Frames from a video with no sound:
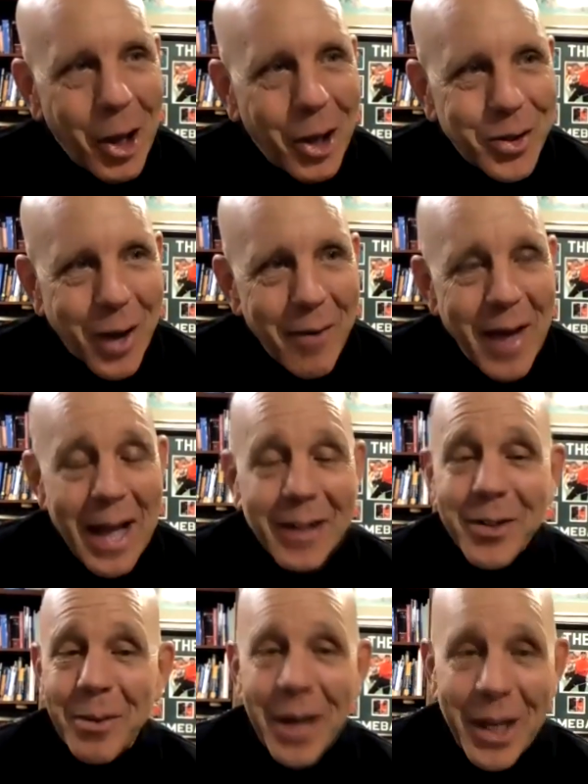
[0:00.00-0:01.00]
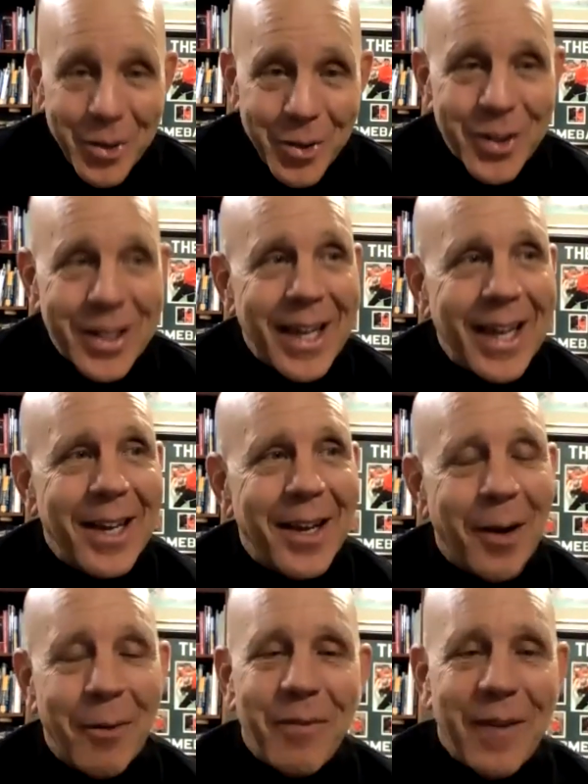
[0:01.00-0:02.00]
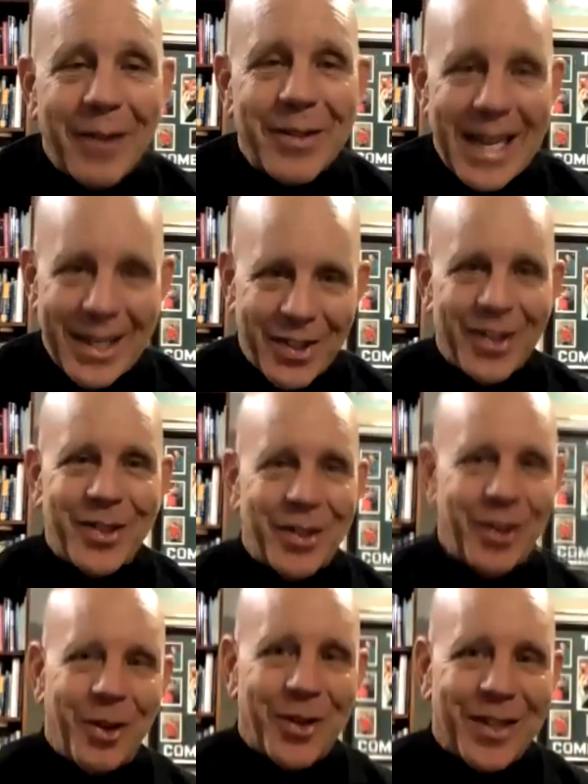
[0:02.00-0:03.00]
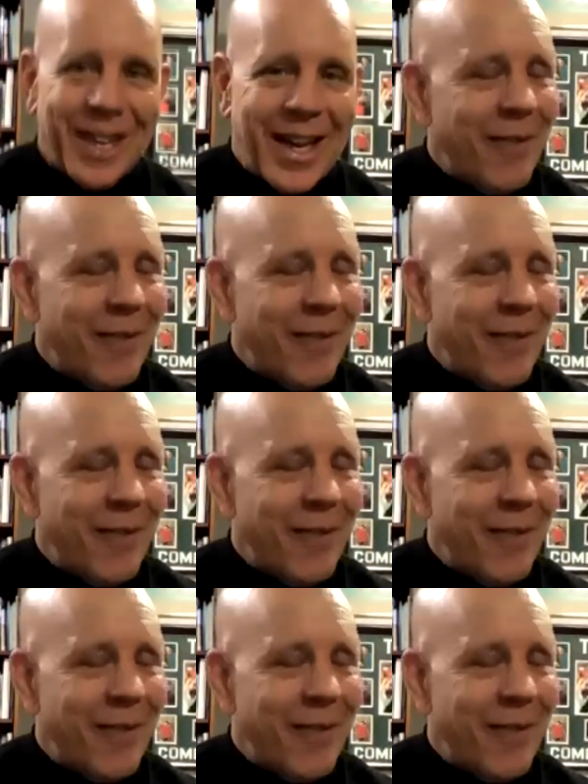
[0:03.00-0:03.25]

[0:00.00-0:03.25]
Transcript: So I've had some interesting foundations in New York City.